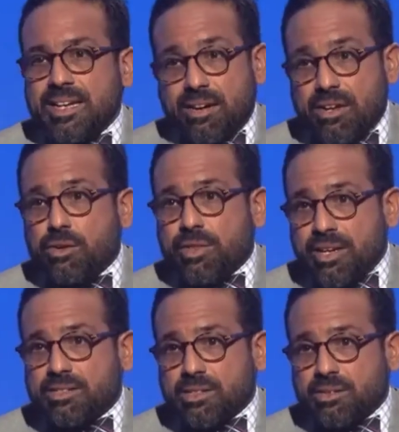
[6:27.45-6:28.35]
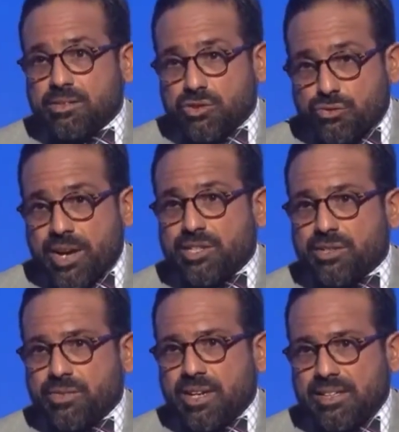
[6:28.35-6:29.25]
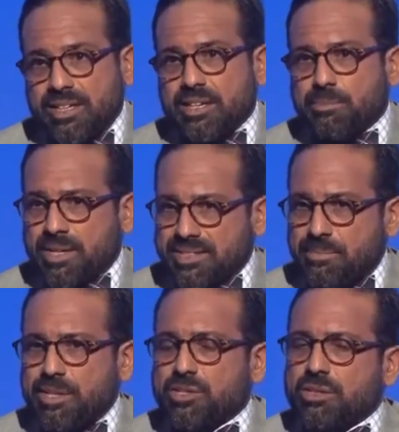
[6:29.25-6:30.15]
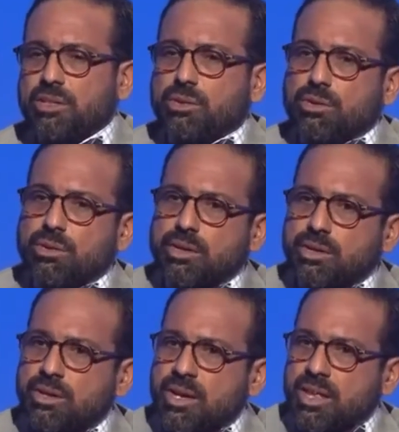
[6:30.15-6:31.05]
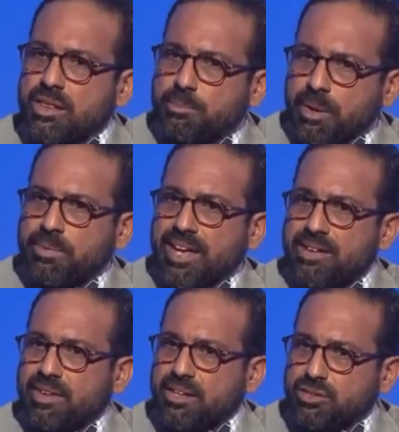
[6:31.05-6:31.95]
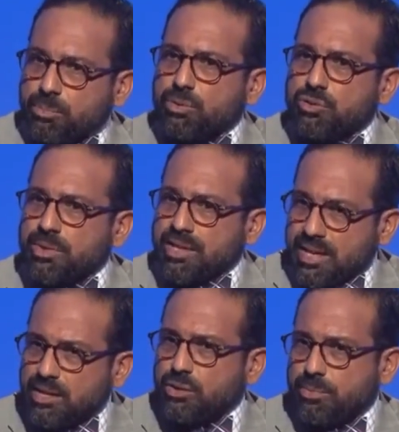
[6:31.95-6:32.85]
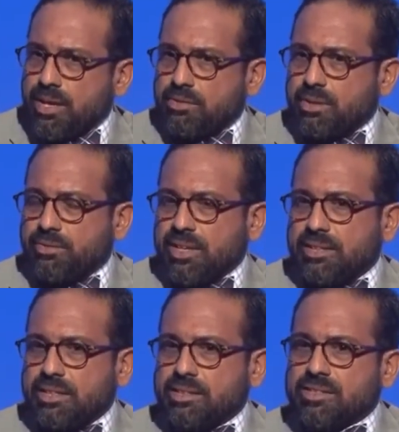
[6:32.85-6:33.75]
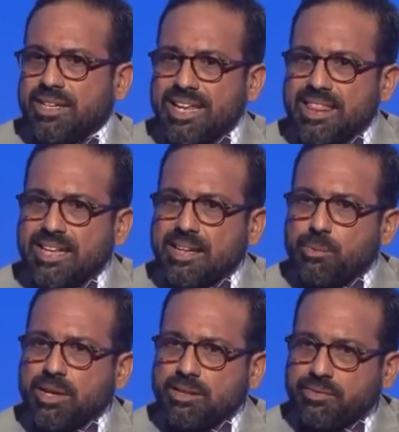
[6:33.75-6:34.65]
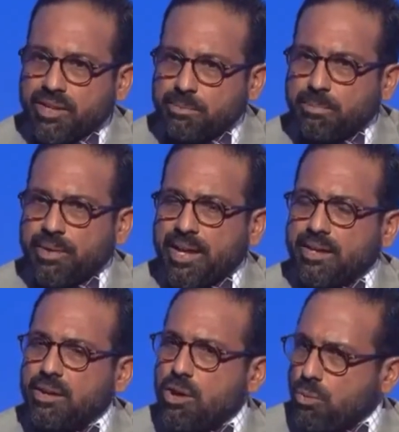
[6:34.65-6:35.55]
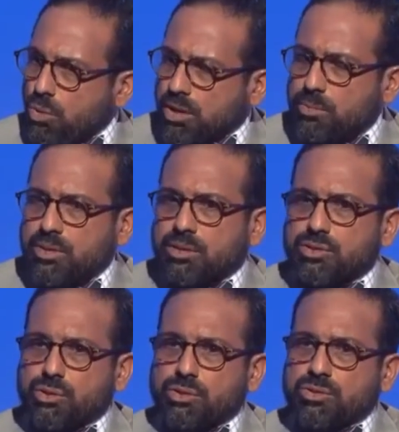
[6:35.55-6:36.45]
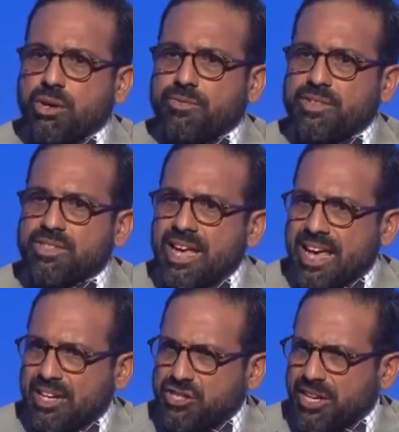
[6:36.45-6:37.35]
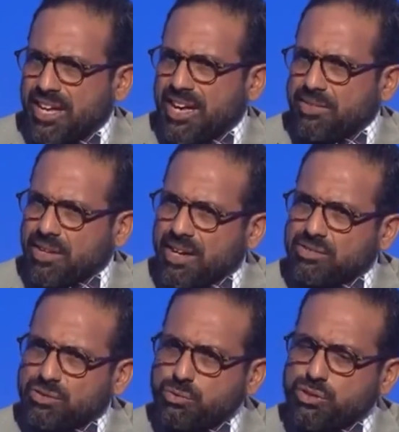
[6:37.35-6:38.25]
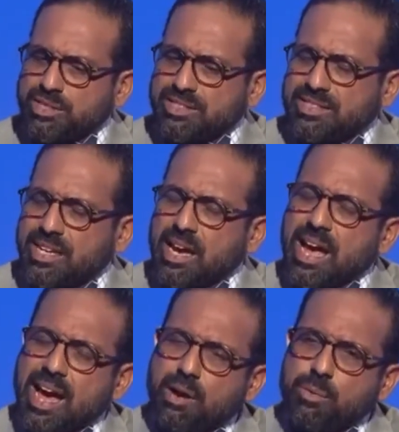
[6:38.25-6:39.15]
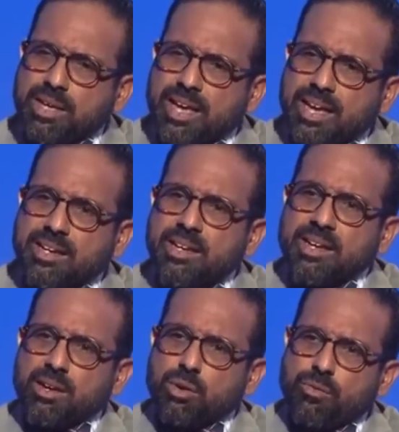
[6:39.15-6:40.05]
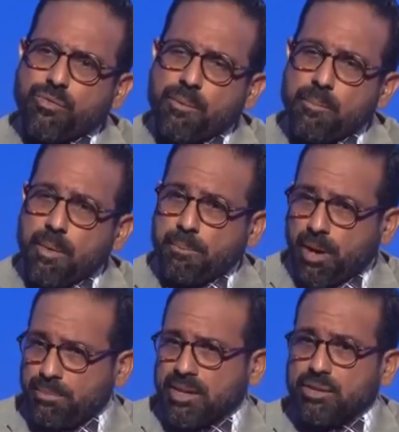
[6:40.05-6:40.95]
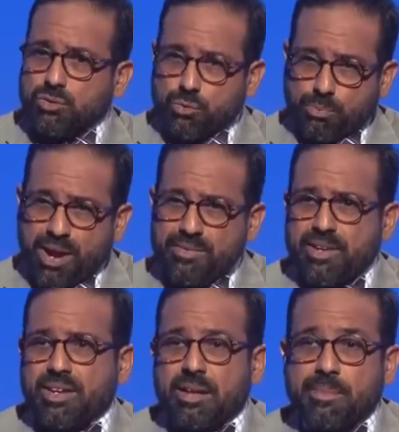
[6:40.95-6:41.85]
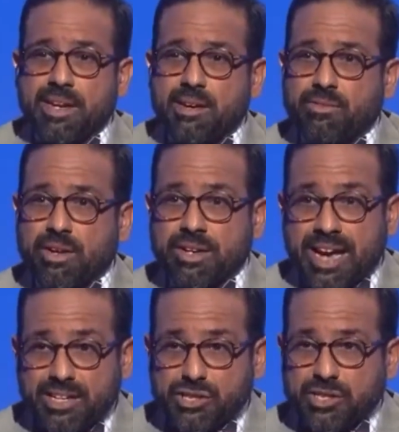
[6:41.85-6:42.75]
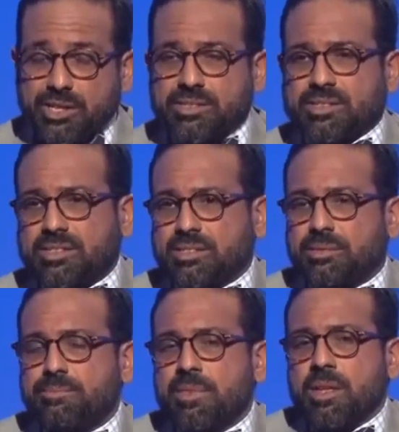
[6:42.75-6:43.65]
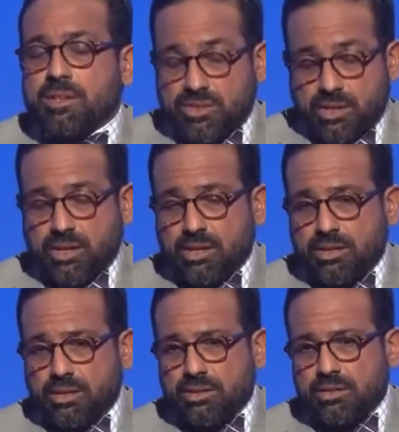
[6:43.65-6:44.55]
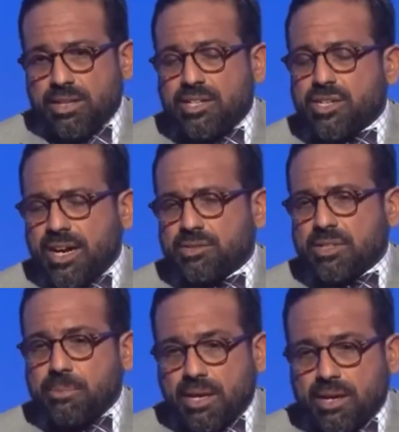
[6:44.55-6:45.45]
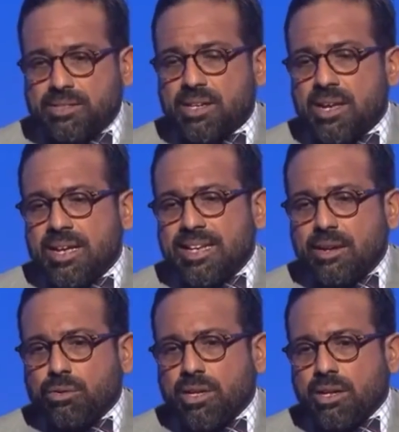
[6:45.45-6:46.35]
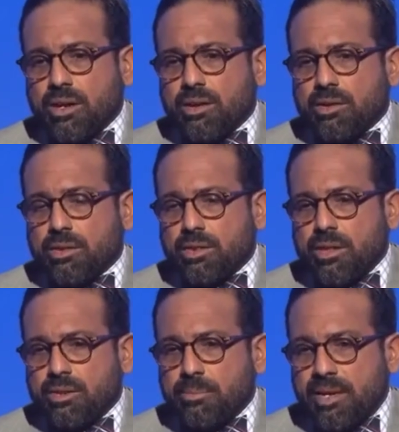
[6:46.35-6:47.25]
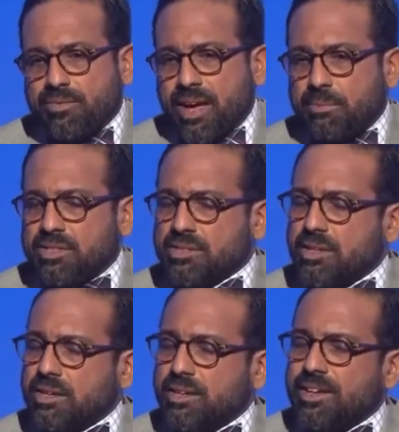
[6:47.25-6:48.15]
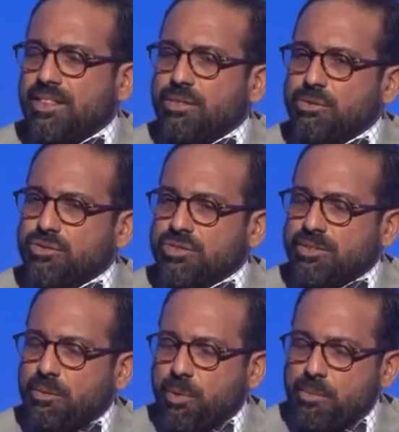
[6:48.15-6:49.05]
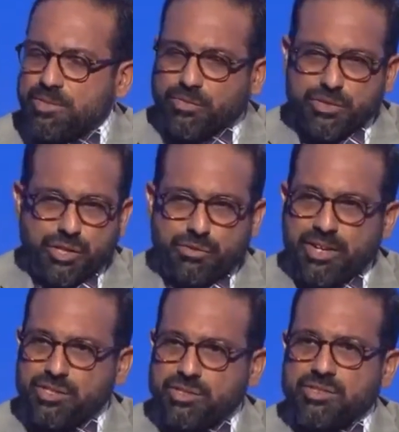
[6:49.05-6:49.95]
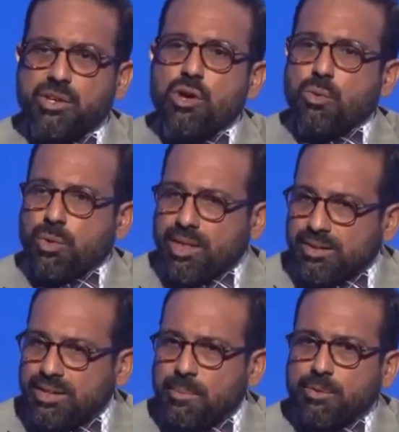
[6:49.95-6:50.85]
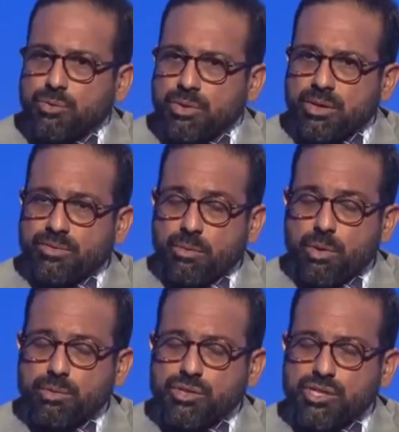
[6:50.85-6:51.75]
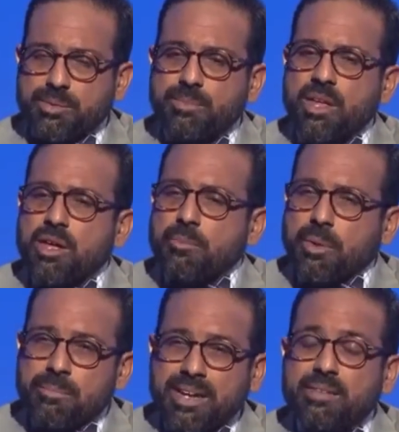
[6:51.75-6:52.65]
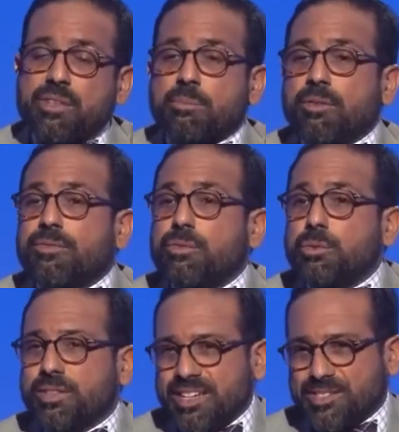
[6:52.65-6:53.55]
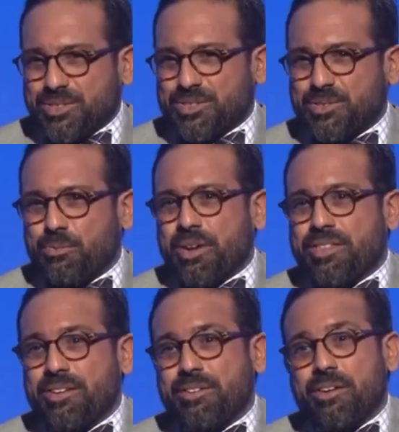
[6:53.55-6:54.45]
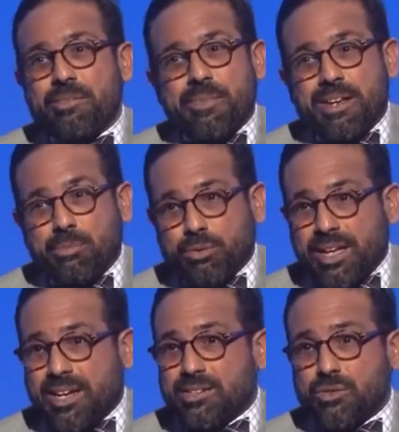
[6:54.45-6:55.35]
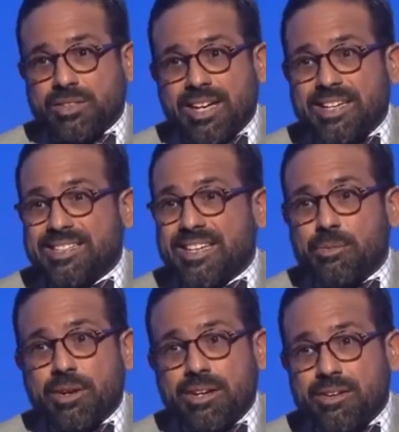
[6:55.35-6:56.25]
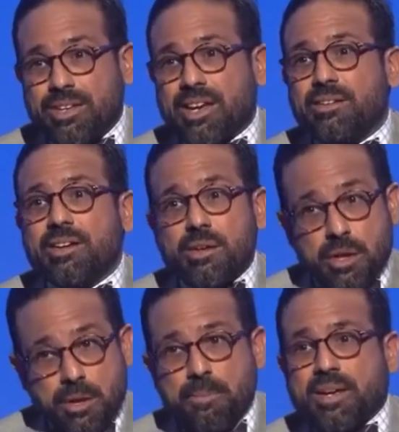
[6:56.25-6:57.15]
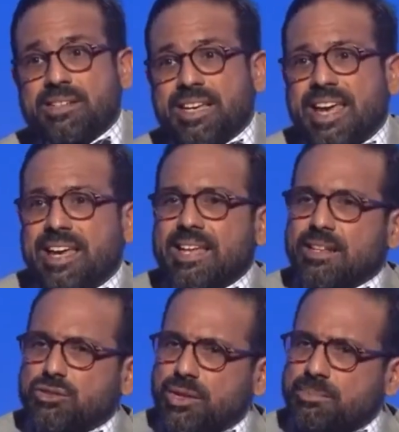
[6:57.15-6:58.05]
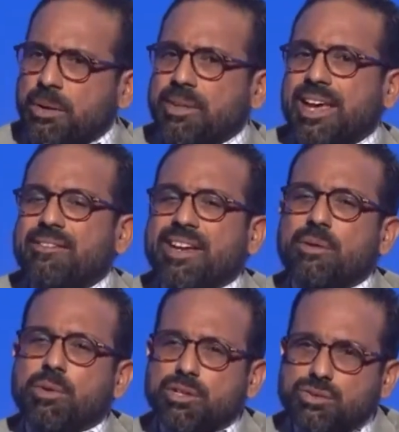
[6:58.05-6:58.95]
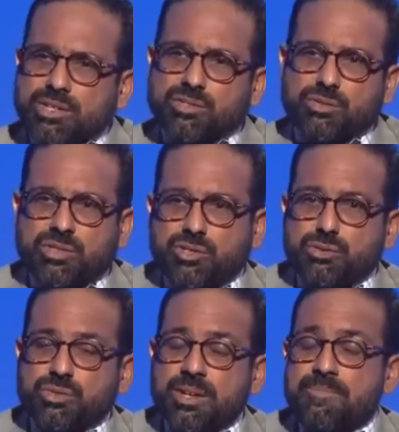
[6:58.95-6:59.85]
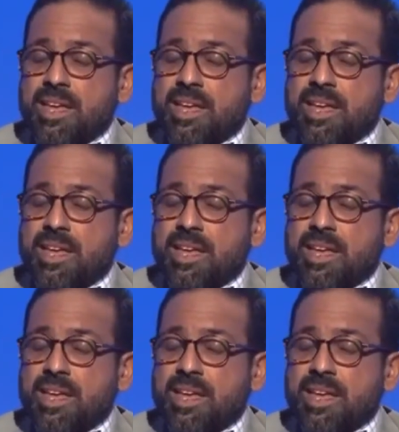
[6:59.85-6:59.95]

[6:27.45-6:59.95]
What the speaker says: Now, I know that it's a stretch of an idea, but as I mentioned a little earlier, the public advocate is supposed to be the incubator of ideas. And I think that we can develop a plan working with the controller's office and checking out the Constitution and seeing how we can go from public to private in many of our NYCHA system, NYCHA housing, because not only are there many families stuck in those apartments for generations without the opportunity of homeownership, but many of them are food deserts where there aren't many bodegas or delis anywhere near the area because they can't get there. So as public advocate, I want to address those issues.